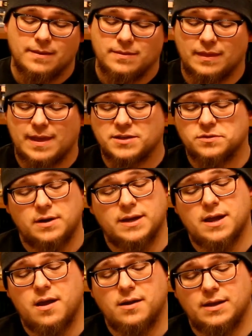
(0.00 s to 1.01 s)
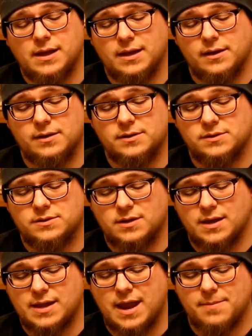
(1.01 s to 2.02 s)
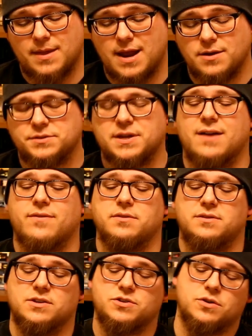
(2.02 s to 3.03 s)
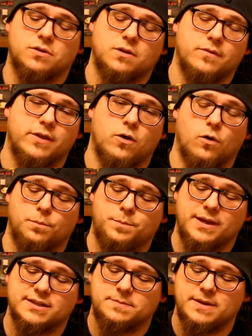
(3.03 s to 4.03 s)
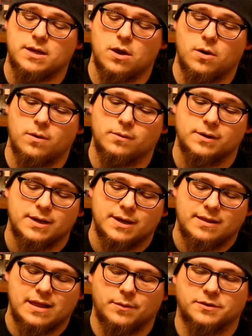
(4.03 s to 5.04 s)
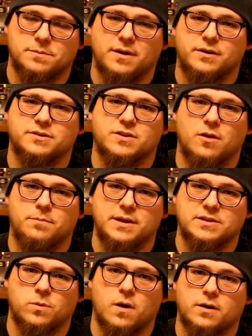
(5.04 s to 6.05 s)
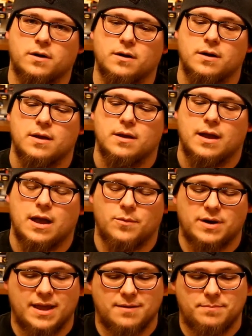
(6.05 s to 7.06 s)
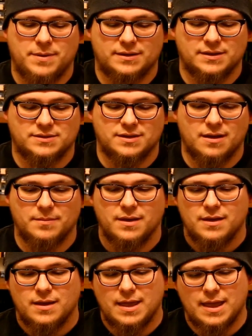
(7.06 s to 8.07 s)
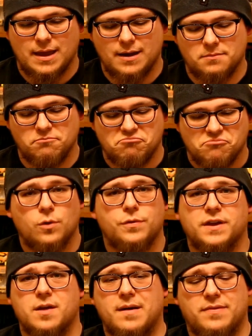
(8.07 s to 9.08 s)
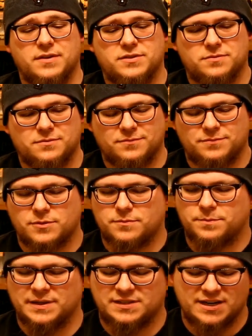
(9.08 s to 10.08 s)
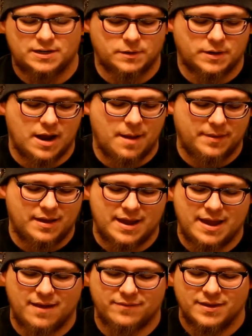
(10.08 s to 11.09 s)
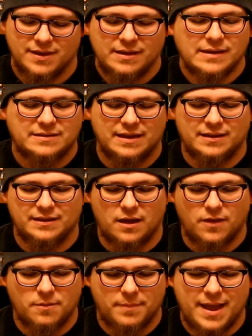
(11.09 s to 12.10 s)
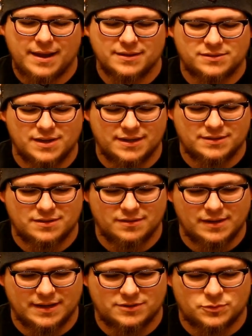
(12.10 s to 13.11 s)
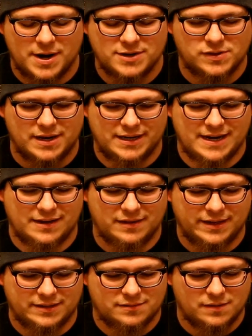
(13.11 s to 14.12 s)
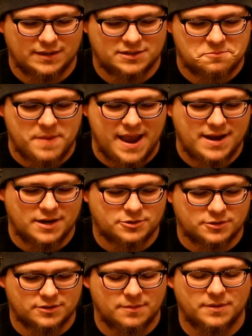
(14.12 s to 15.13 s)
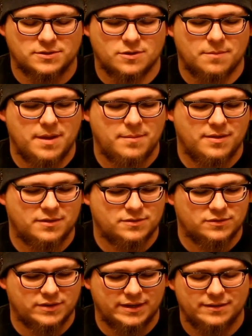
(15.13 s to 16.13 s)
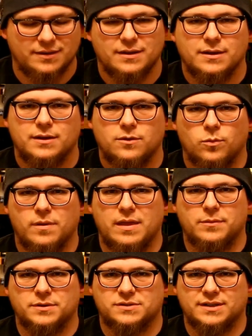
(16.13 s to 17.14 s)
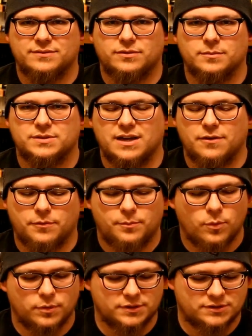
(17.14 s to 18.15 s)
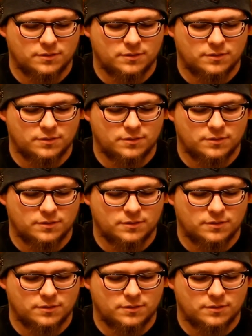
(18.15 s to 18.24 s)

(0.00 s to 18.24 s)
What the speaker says: The last one I got is a game that I used to have on digital on the old PSP Go. That was Metal Gear Solid Peace Walker. I went ahead and picked this up, and cool thing about this particular copy I have is that on the back it's like translated into like Spanish or something. So maybe this is like one that was like from south of the border